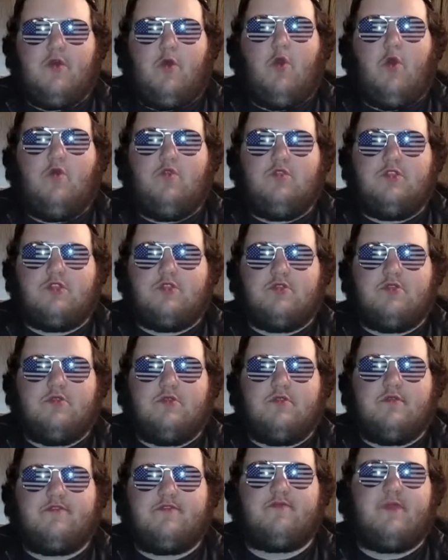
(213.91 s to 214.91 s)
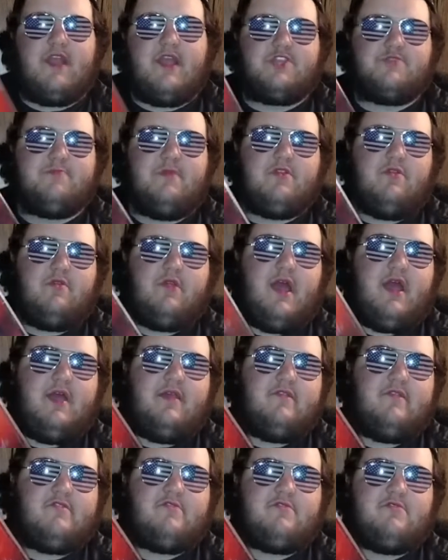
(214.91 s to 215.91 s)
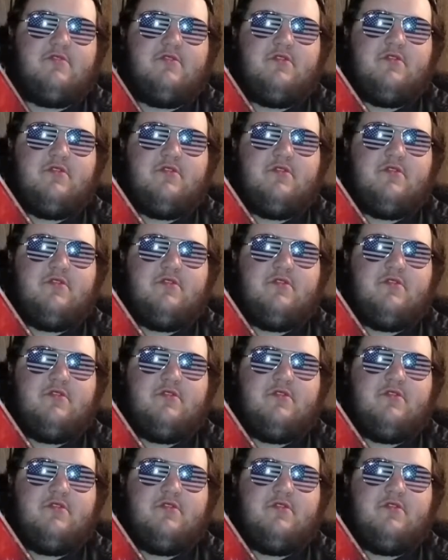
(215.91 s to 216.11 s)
older thrash metal guys,